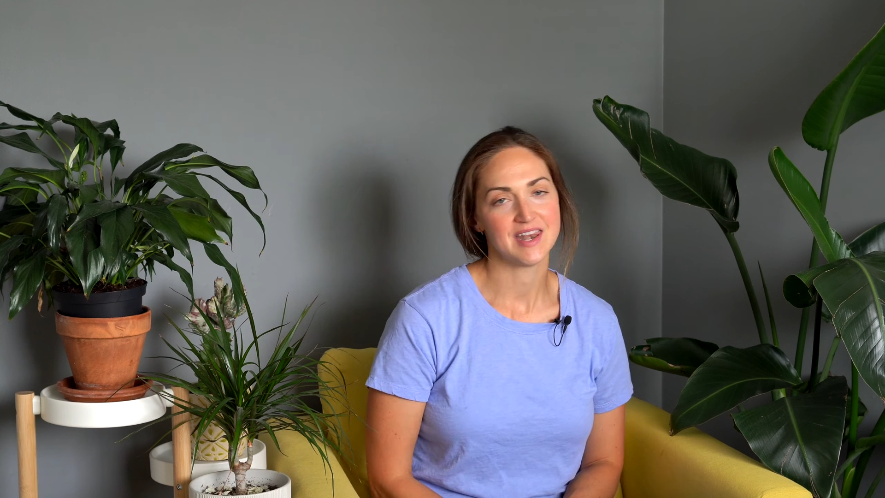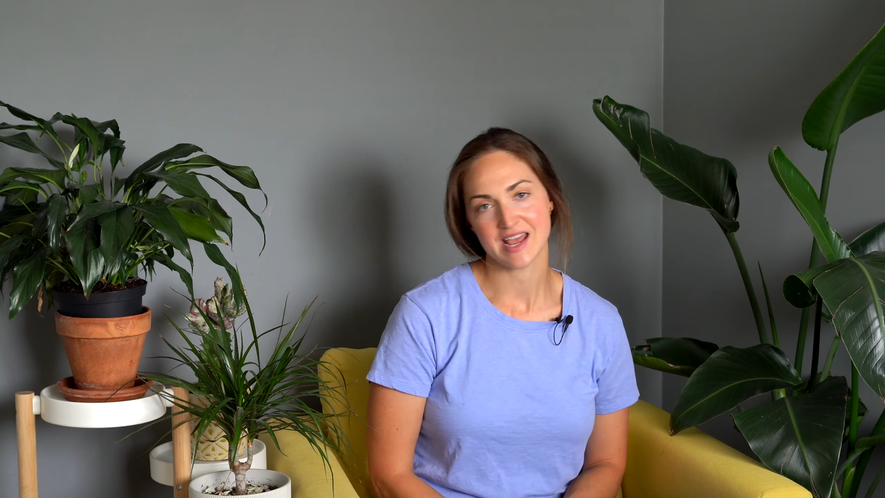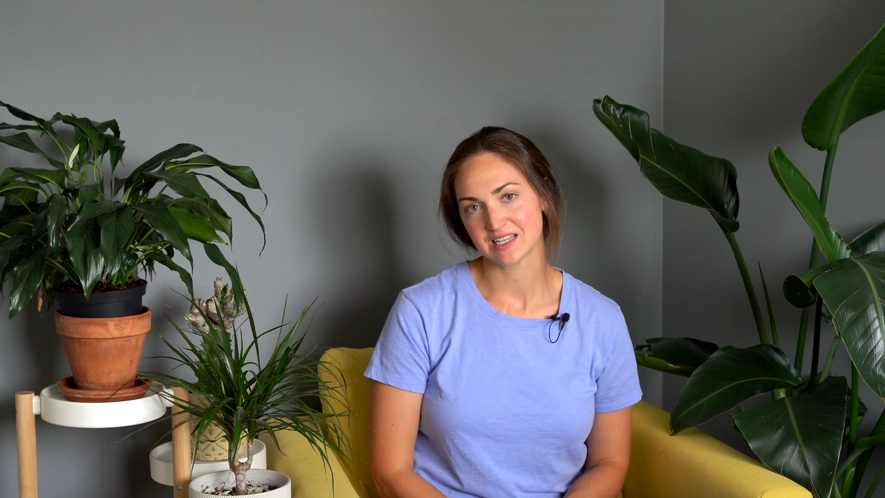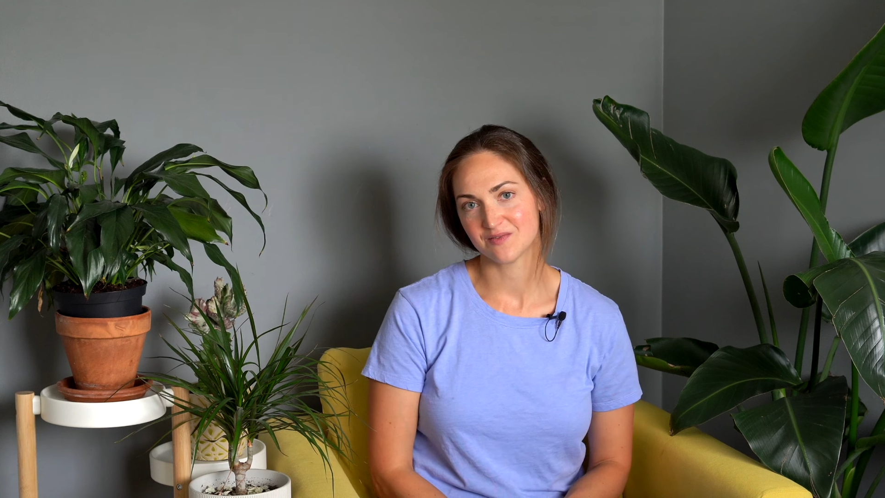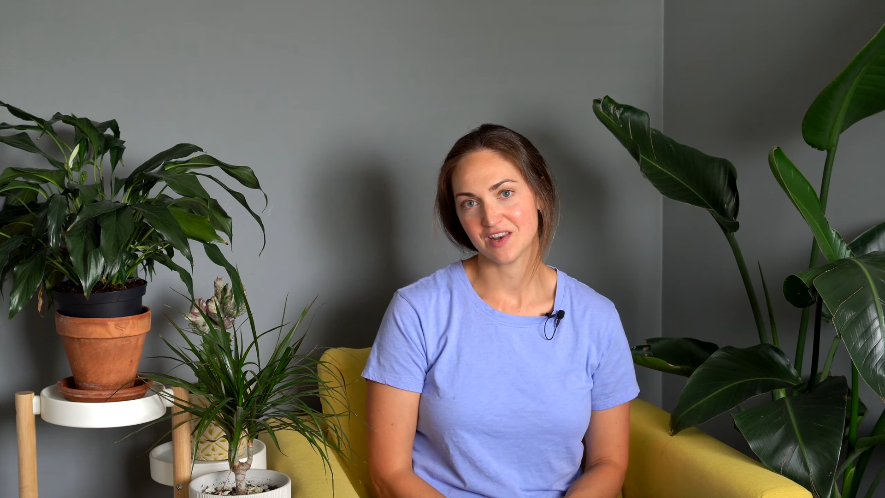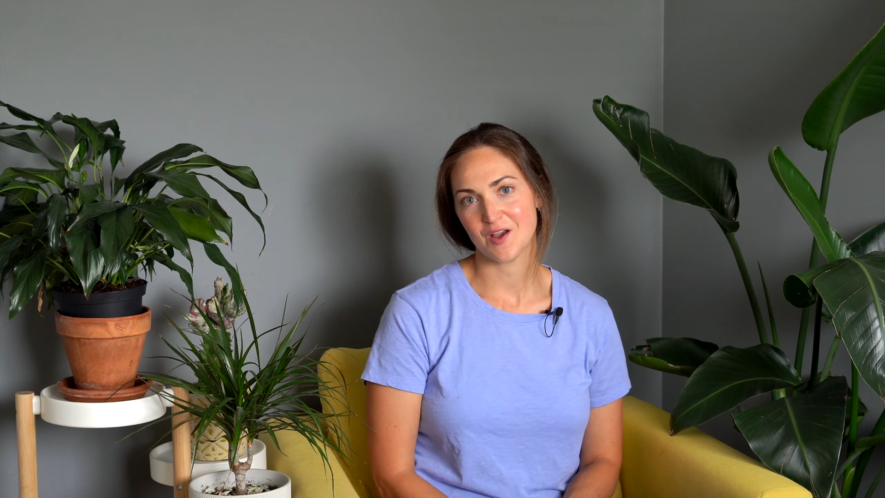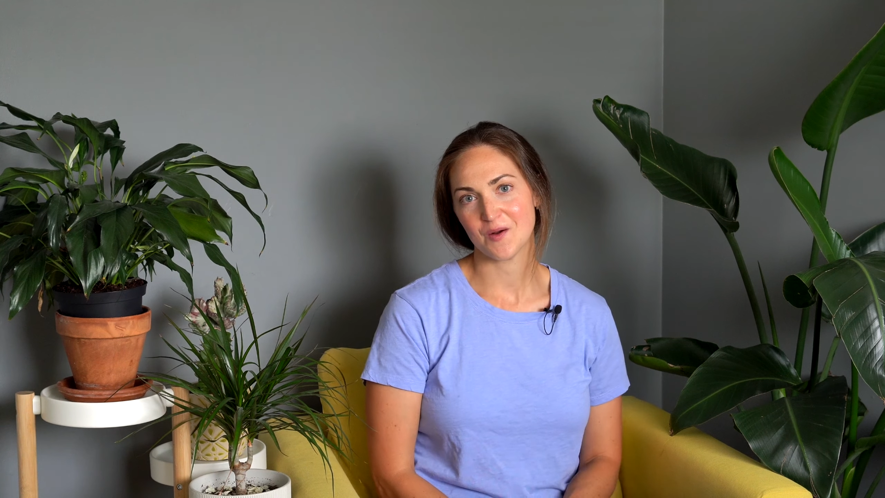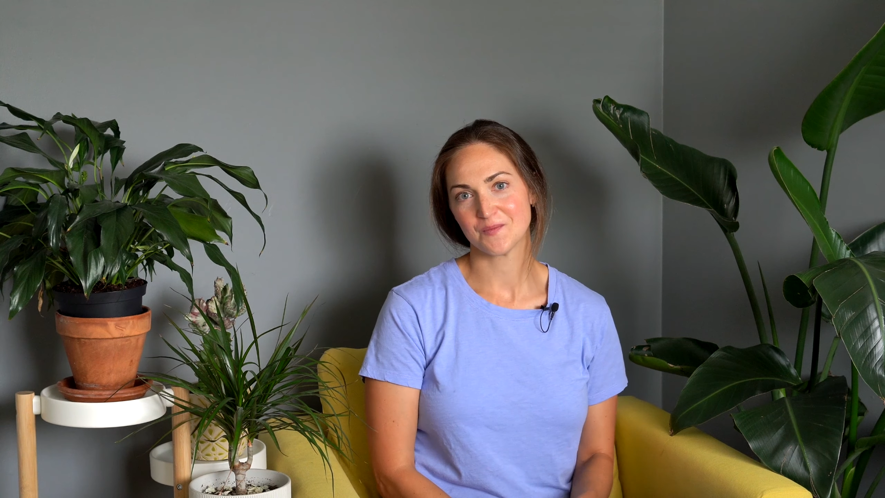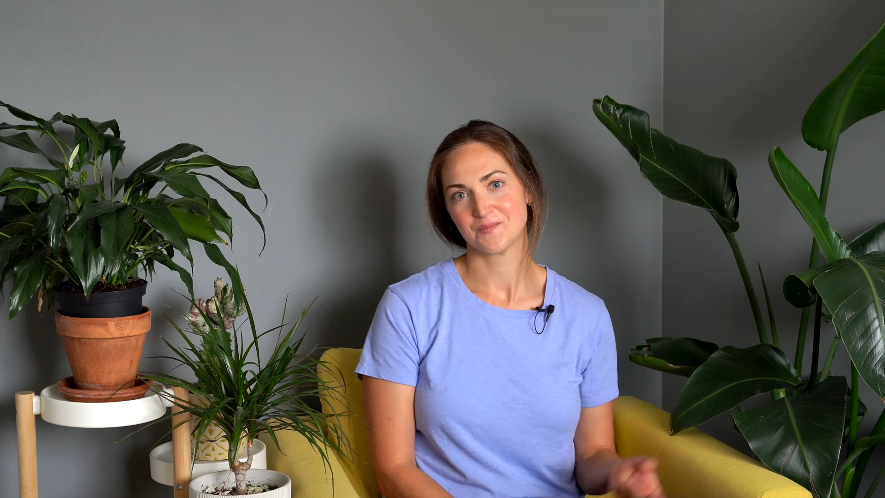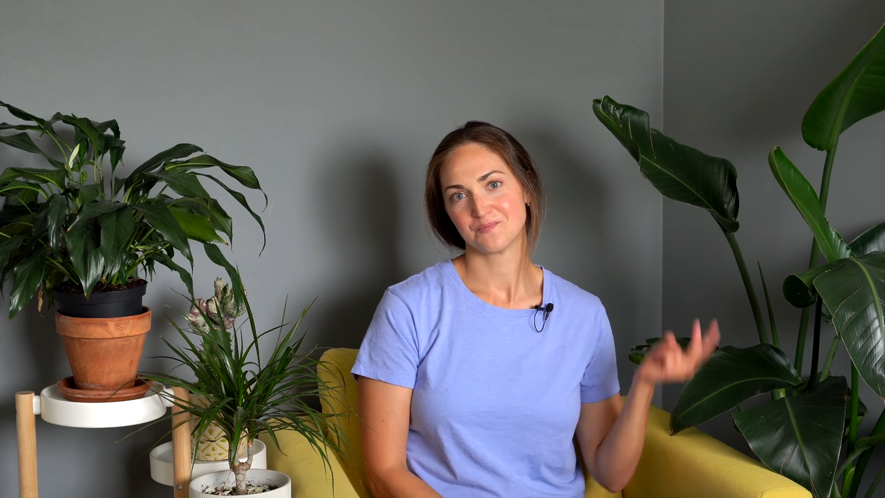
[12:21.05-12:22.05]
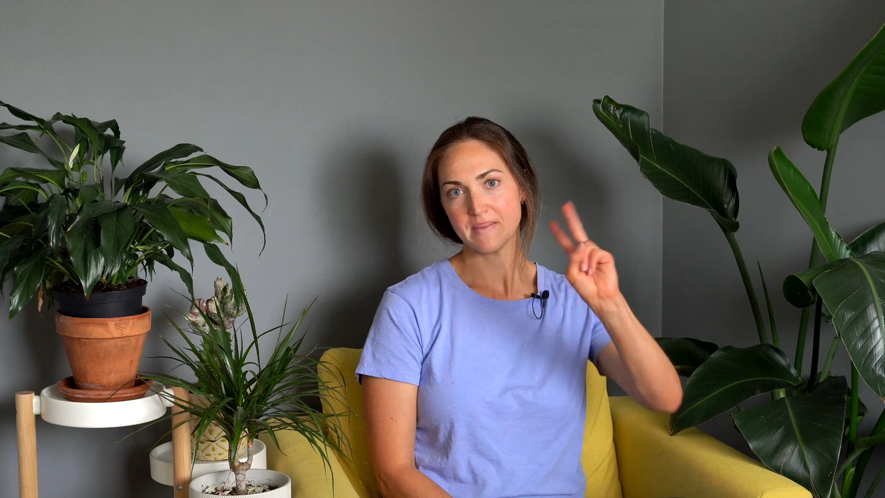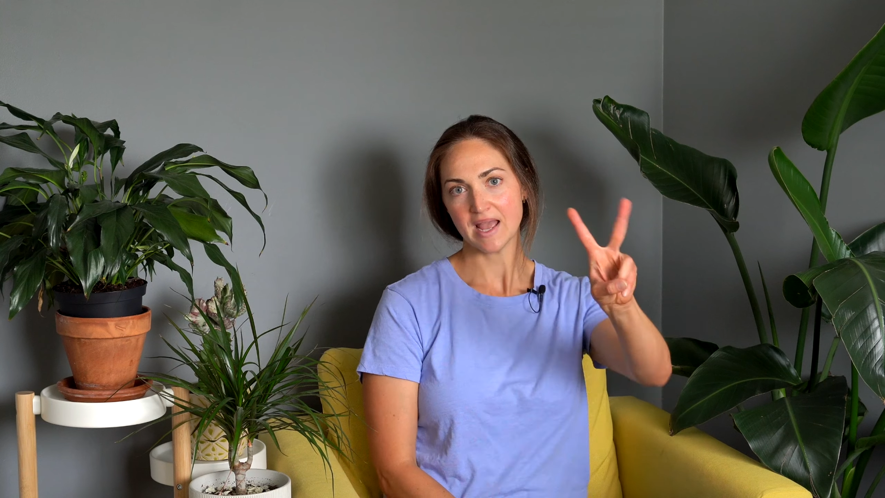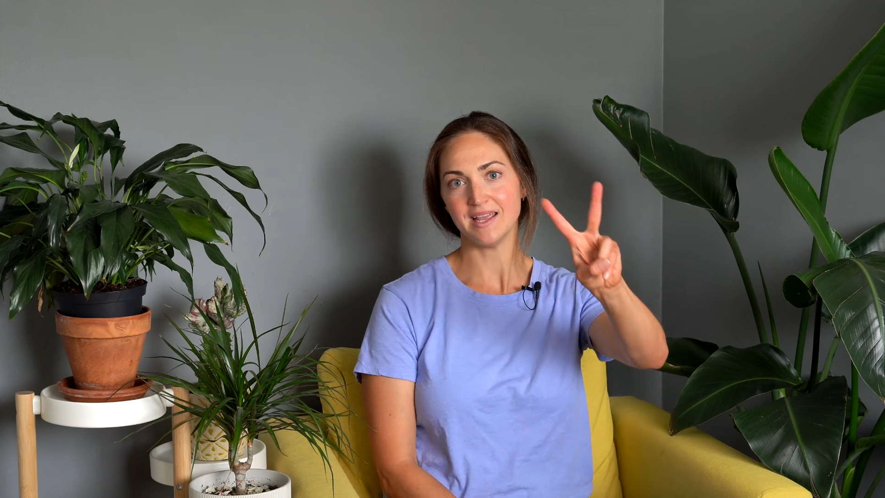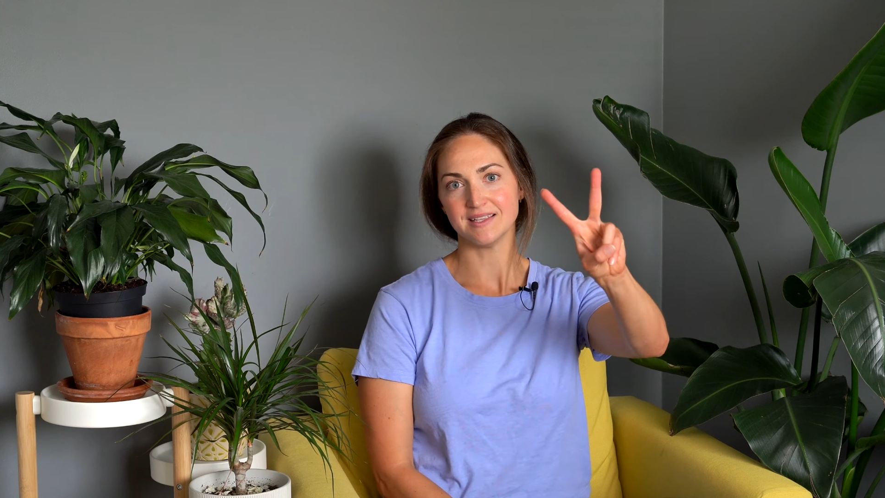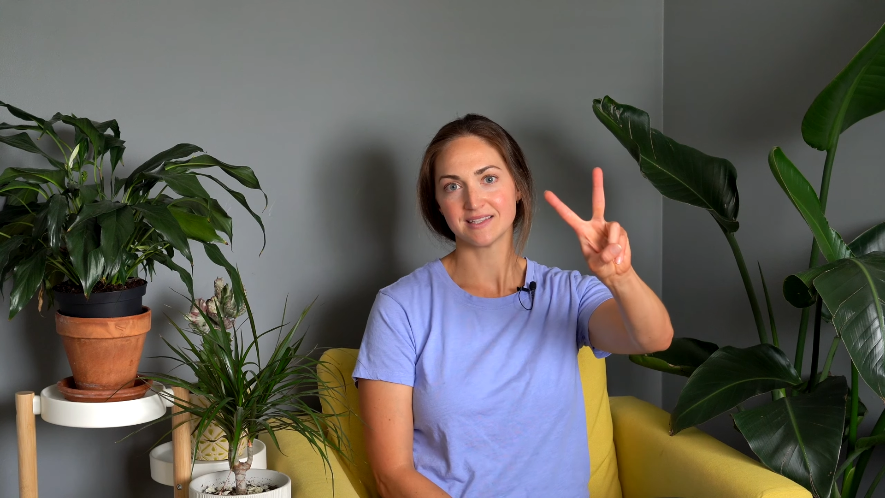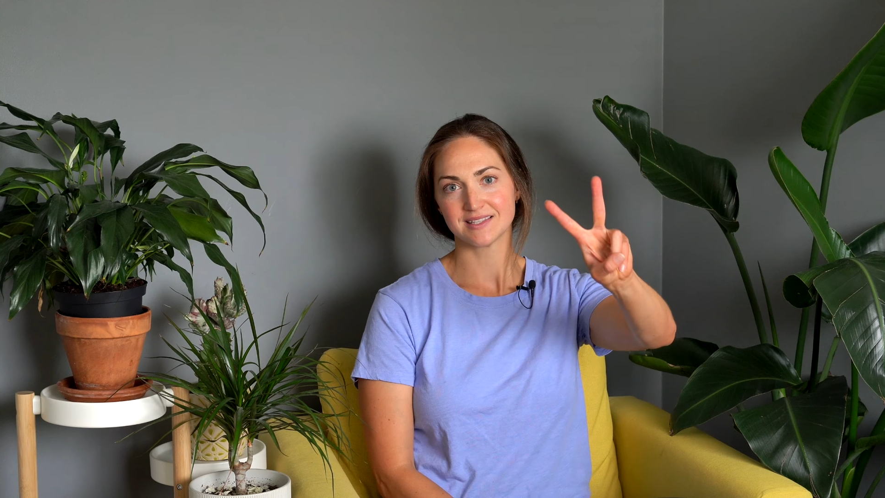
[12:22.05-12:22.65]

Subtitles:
next video. Peace.